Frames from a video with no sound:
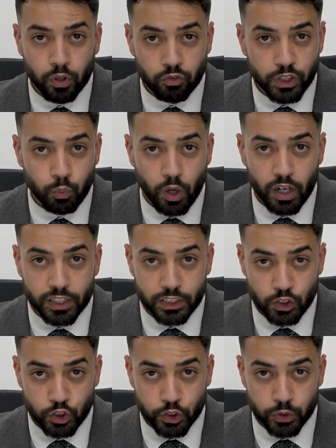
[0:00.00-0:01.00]
the rework
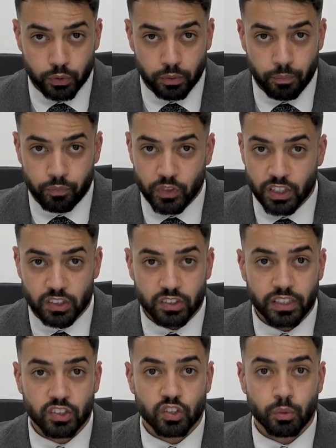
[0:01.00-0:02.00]
in June, the
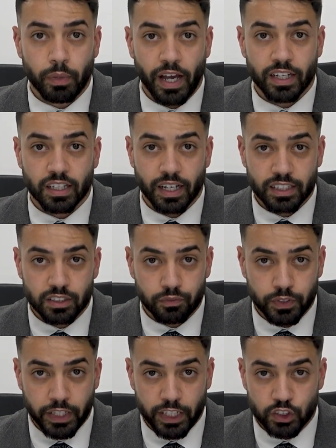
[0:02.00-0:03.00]
system had a
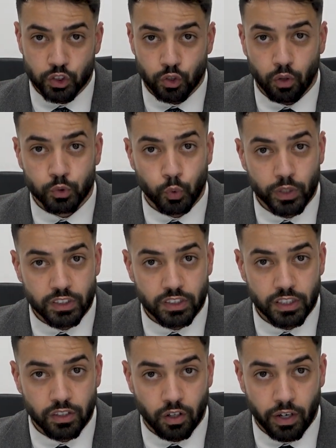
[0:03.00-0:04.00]
classification of
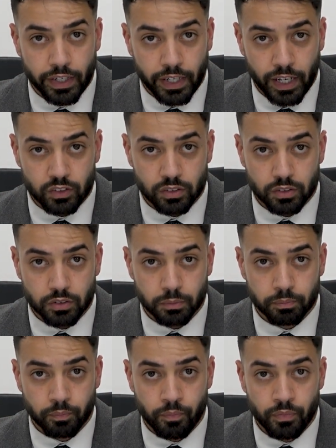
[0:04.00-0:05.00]
29 hazards.
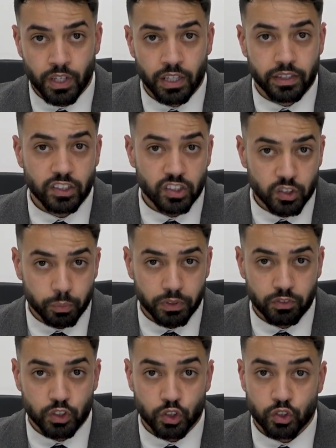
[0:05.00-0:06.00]
This has been
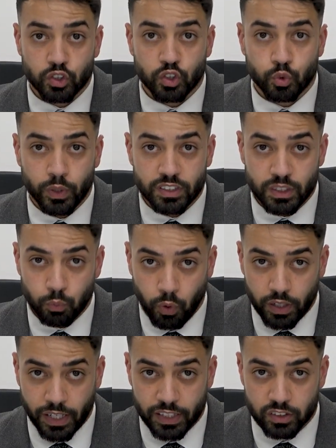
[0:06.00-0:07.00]
reduced to
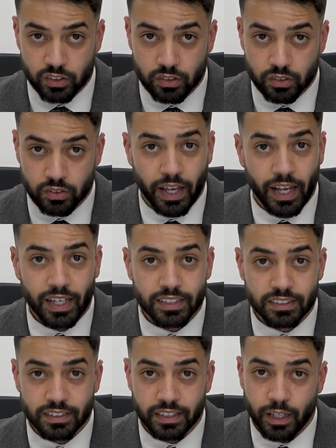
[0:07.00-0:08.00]
21 hazards,
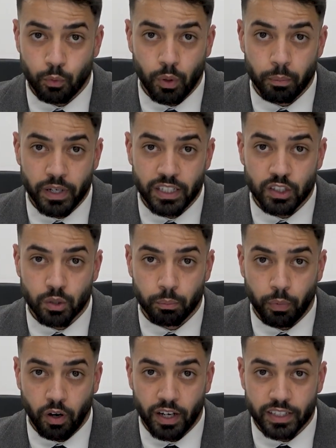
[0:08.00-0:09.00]
as there were many
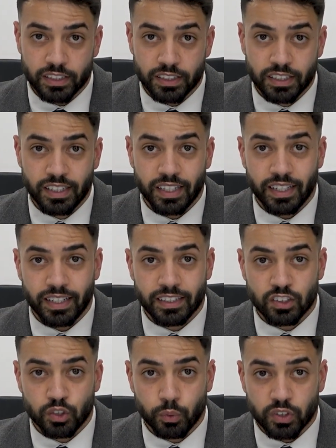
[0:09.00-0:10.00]
combined
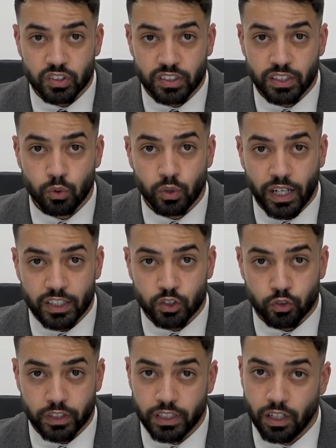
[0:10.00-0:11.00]
into a single
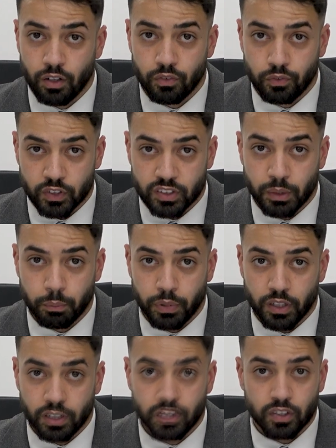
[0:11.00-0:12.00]
category for
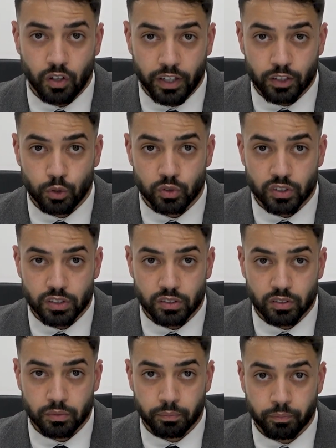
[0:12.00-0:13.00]
simpler
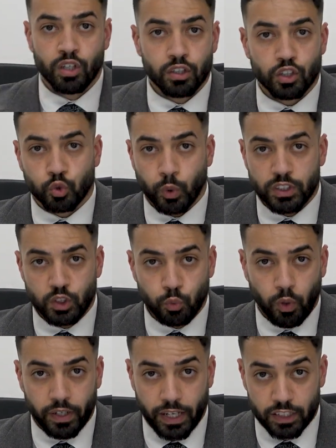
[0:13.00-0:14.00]
diagnosis. The
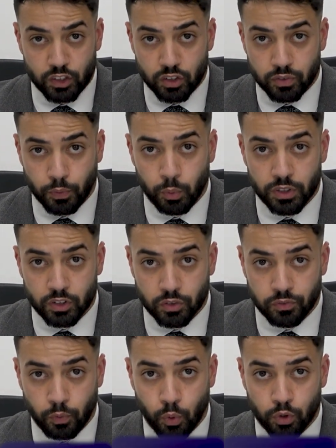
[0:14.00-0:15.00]
21 hazards fall into
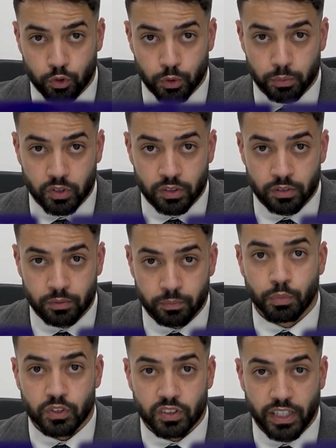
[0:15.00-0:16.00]
4 groups.
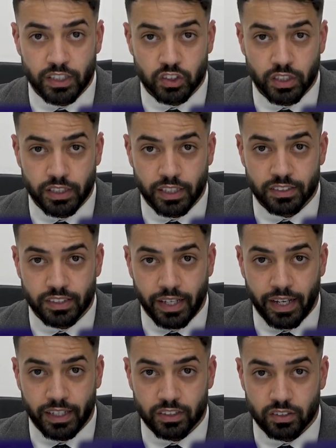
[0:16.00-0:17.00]
Protection against
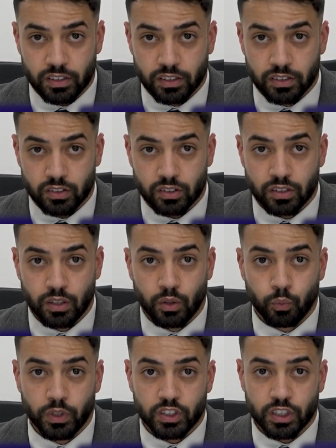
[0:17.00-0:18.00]
accidents,
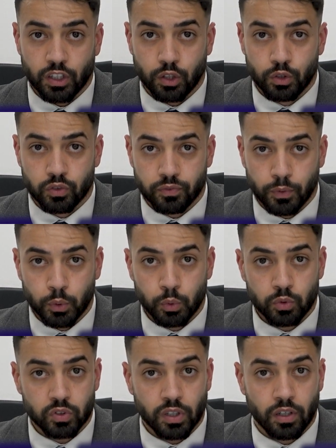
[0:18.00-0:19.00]
which includes
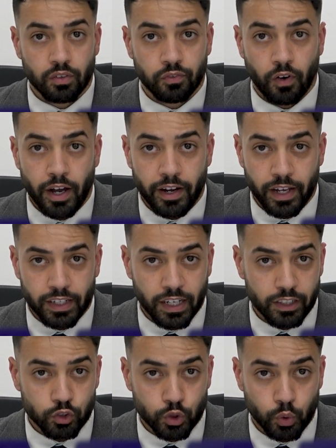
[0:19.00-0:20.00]
falls, fire and
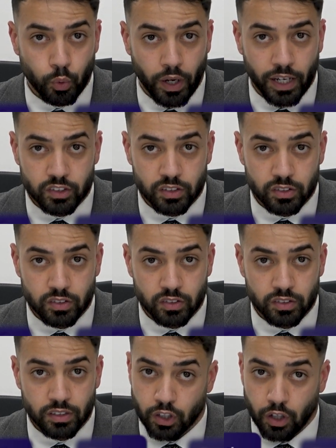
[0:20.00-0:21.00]
electrical hazards,
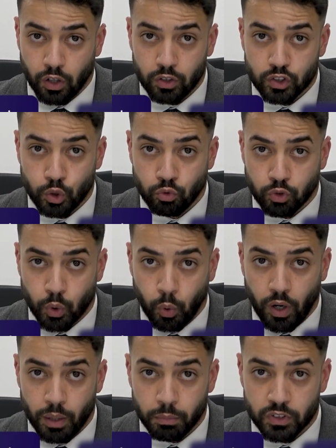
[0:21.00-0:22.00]
physiological
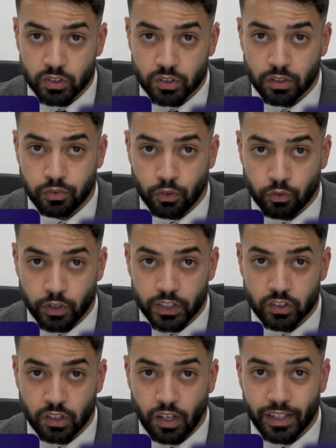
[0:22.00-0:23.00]
requirements for
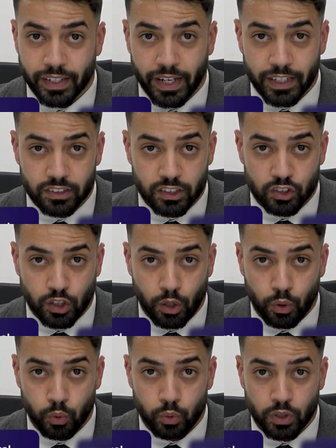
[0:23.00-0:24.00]
risks like excess
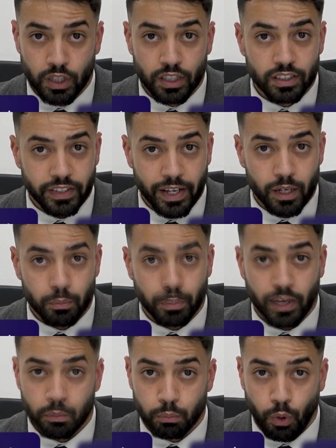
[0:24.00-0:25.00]
cold, damp
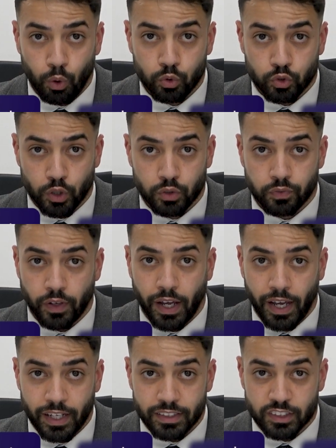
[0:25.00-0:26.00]
and mold growth
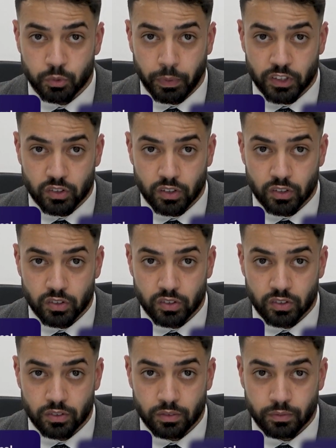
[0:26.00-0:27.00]
and asbestos,
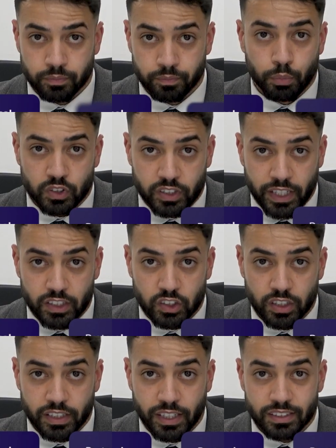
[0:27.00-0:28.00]

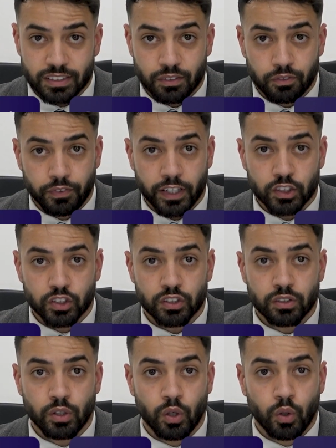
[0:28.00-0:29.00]
protection against
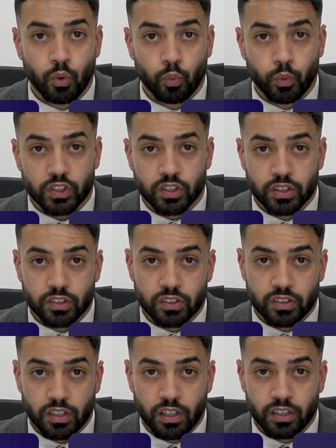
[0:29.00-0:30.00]
infection, which
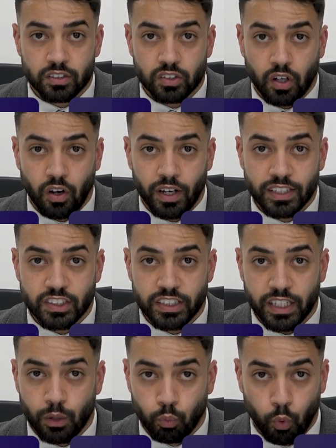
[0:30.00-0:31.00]
concerns hygiene
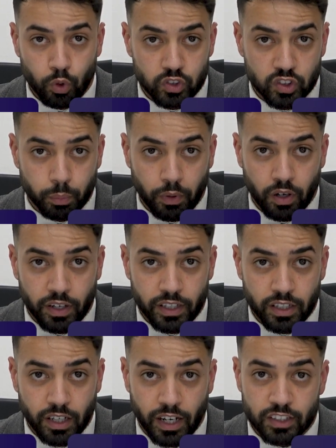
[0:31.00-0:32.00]
and water supply,
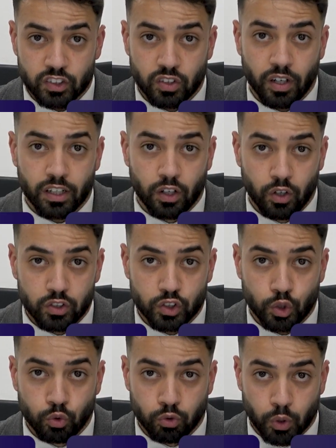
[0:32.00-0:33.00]
and
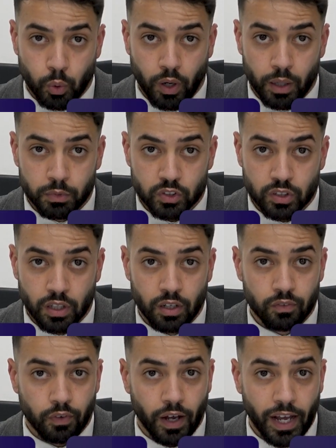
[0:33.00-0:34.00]
psychological requirements
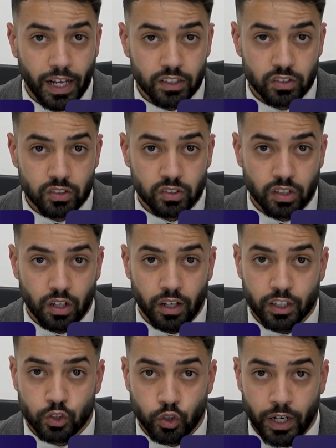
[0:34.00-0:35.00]
for hazards
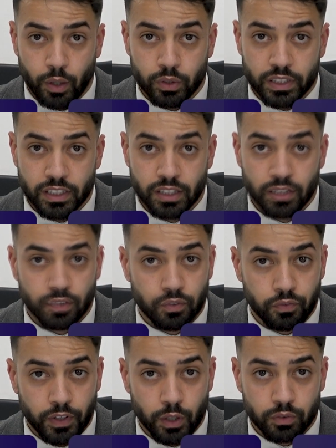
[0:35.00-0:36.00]
like crowding,
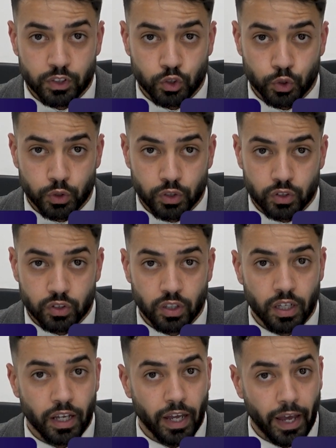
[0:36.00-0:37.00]
fear of intruders,
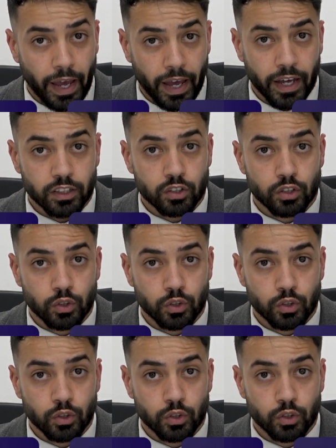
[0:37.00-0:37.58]
and